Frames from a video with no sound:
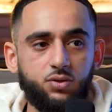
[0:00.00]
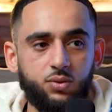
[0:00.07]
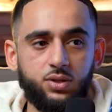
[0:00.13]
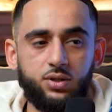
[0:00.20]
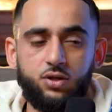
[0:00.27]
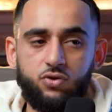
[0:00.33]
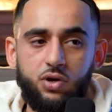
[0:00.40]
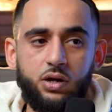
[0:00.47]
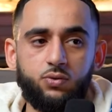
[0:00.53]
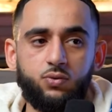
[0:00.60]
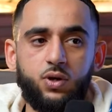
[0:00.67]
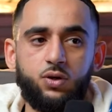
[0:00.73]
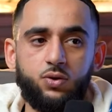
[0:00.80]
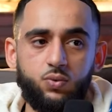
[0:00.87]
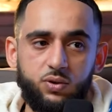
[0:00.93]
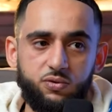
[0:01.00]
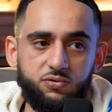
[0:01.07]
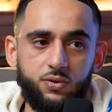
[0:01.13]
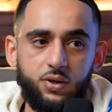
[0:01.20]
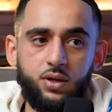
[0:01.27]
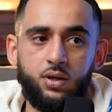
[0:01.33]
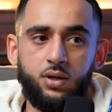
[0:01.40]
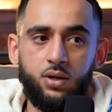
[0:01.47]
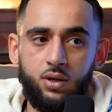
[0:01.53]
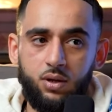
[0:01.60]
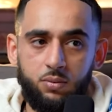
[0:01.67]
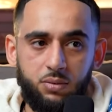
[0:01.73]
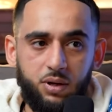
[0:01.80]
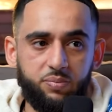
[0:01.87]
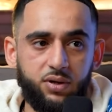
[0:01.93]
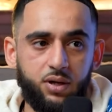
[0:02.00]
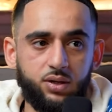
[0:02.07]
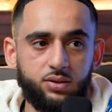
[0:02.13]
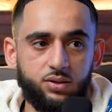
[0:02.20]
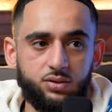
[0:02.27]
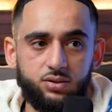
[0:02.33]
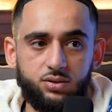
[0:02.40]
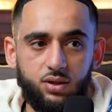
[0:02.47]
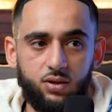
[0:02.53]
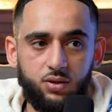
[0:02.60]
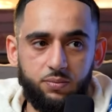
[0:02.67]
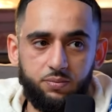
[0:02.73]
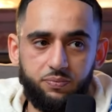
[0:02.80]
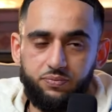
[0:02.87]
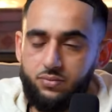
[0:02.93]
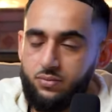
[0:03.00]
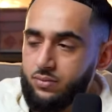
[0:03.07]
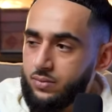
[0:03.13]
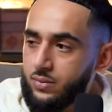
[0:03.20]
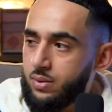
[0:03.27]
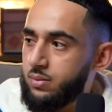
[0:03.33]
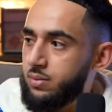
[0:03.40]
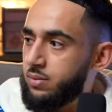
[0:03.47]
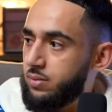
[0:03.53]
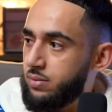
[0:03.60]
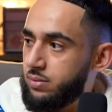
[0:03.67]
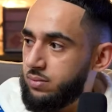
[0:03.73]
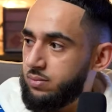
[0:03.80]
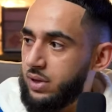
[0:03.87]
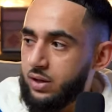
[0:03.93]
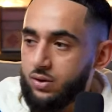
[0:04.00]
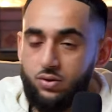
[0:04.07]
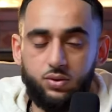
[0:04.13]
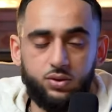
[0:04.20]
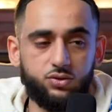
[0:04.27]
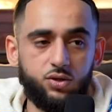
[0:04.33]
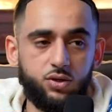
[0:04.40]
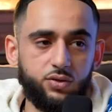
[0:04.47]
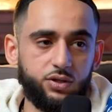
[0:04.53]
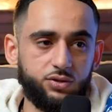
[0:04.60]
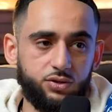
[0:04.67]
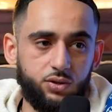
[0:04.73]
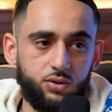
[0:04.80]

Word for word: doing the groundwork with my partners, Michael and Torres.